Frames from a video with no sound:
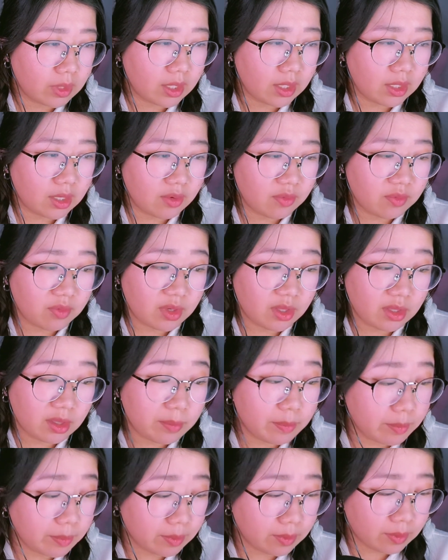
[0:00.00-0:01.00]
when I get
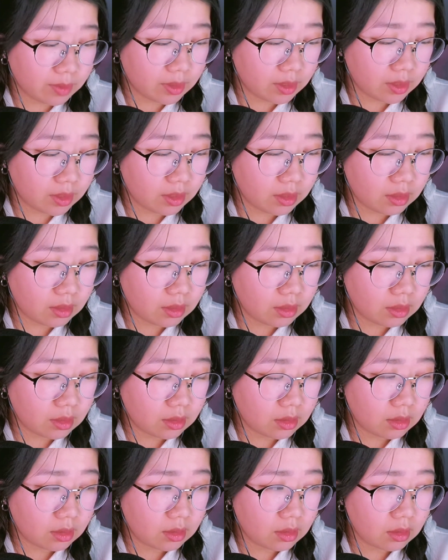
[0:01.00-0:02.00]
really bored
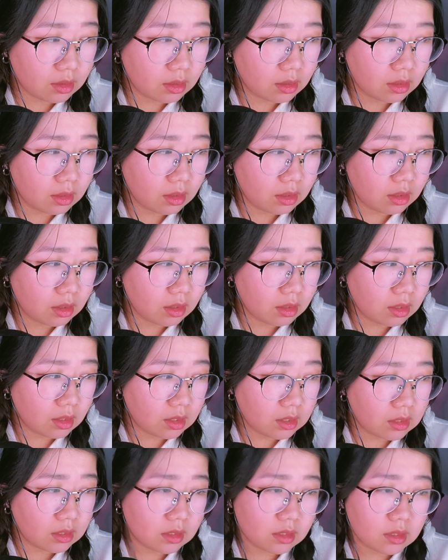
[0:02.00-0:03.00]

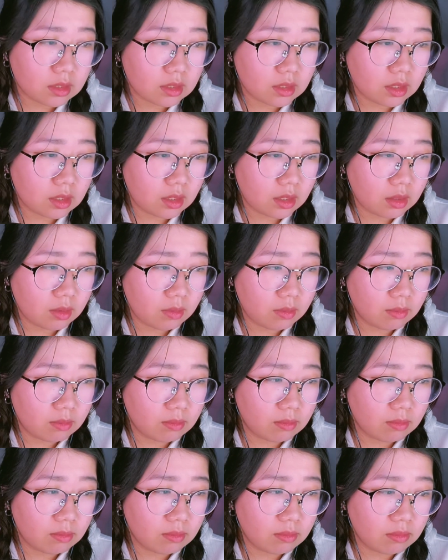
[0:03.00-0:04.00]
and
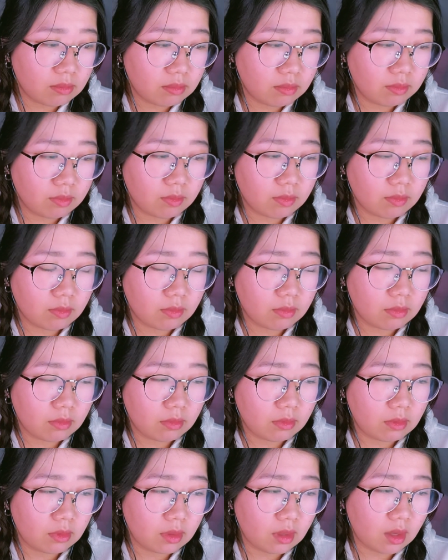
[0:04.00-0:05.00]
see
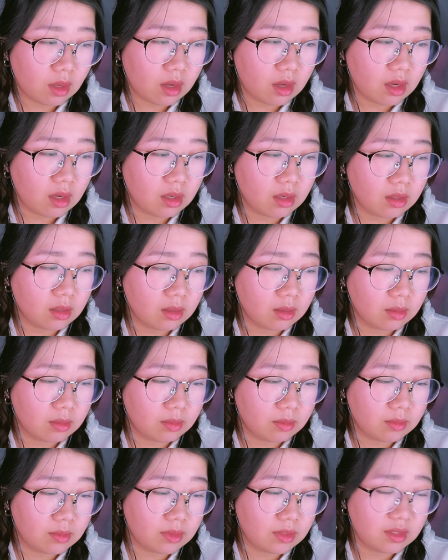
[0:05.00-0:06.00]

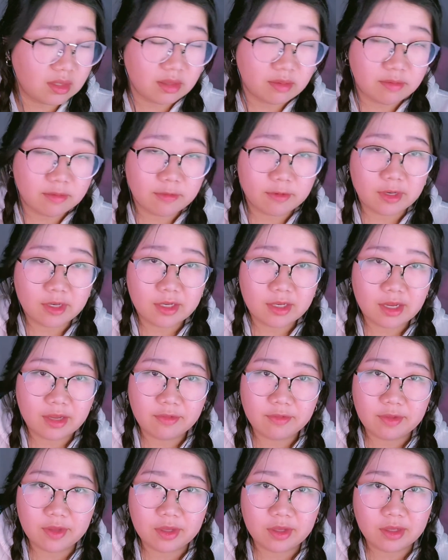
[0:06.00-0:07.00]
how
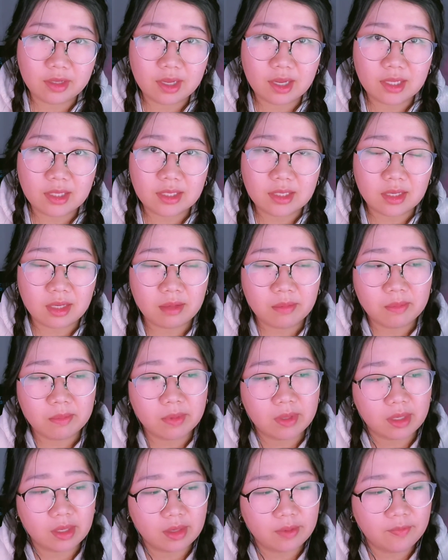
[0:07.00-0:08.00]
different I feel that
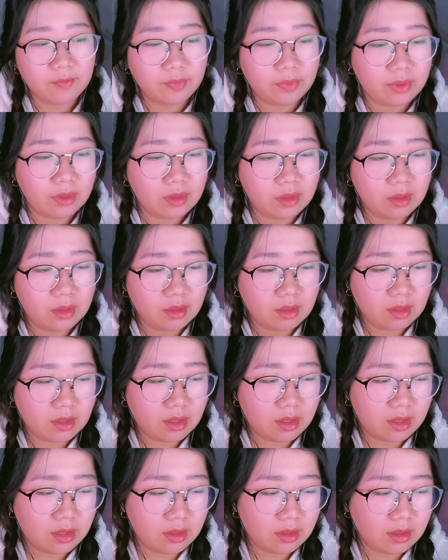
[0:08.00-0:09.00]
day, but
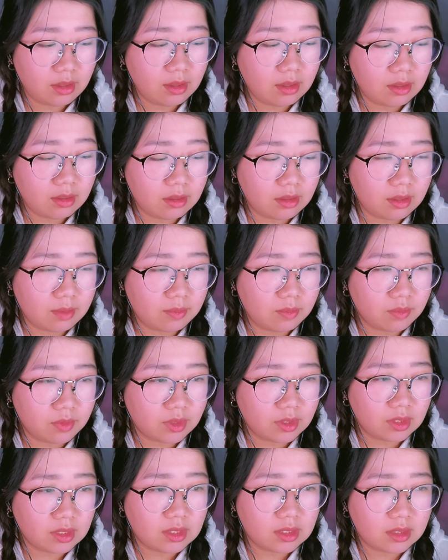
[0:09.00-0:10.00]
I think
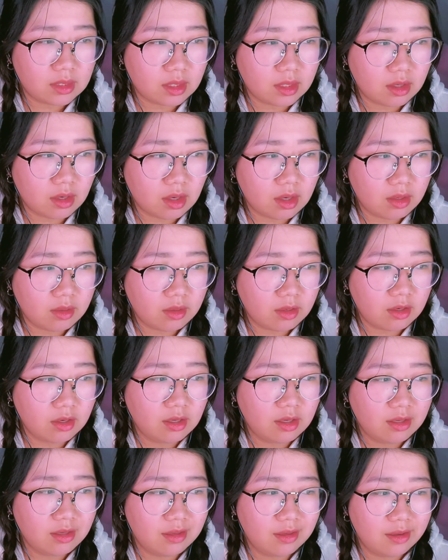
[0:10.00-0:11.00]
I'm really set on
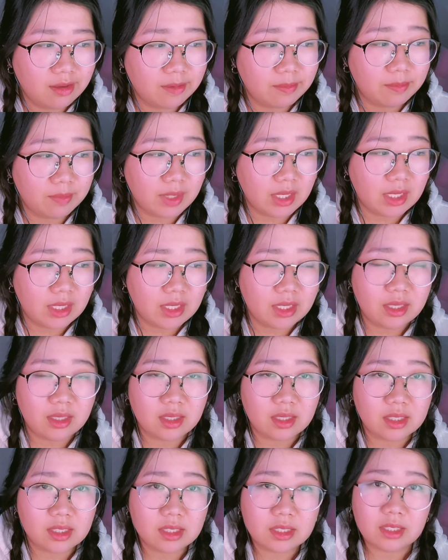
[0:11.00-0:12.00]
being
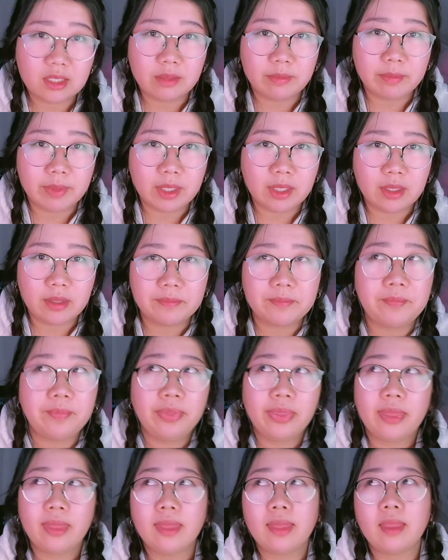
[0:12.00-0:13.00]
ESTP,